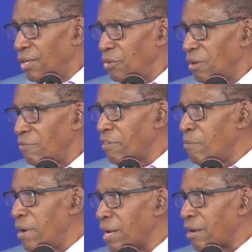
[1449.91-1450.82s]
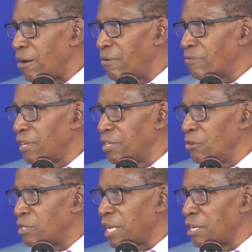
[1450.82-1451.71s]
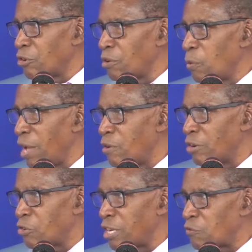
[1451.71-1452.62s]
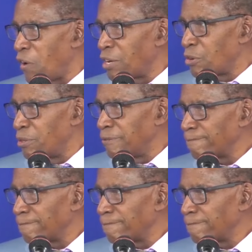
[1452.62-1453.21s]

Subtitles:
You have the mark of the new territory where you are transferred to.